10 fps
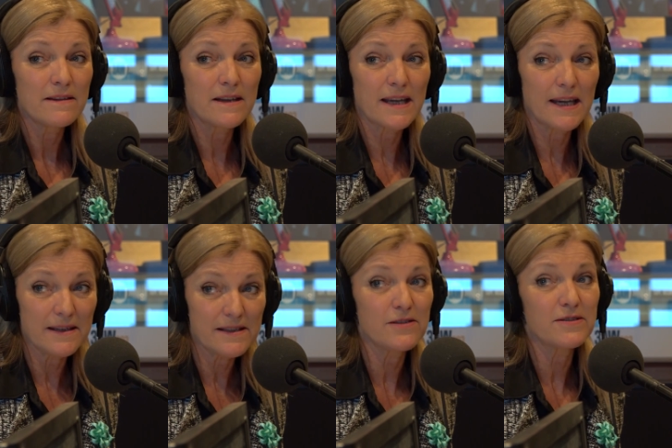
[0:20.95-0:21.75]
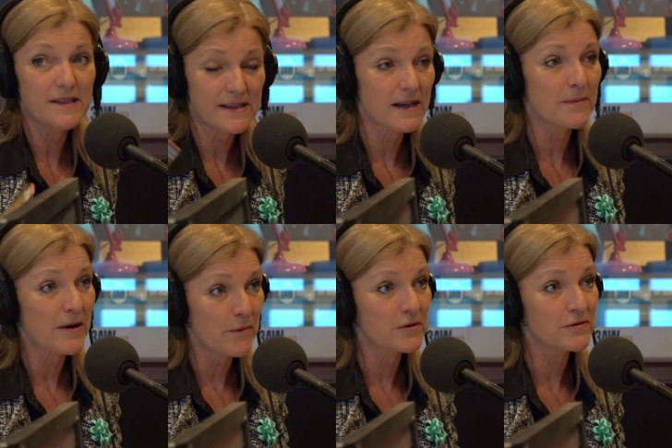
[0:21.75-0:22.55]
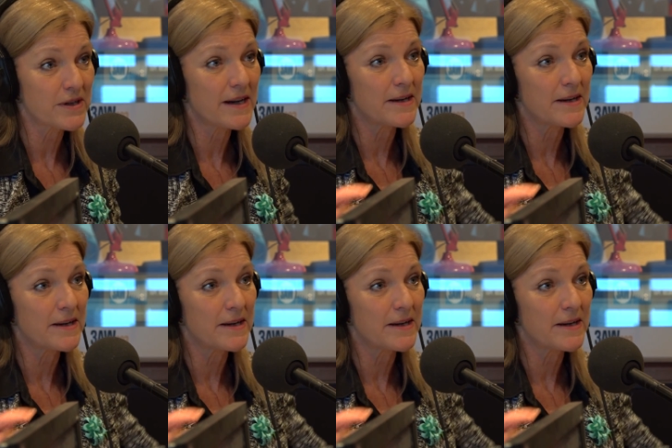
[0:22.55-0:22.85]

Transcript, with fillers: the kids used to celebrate Wattle Day,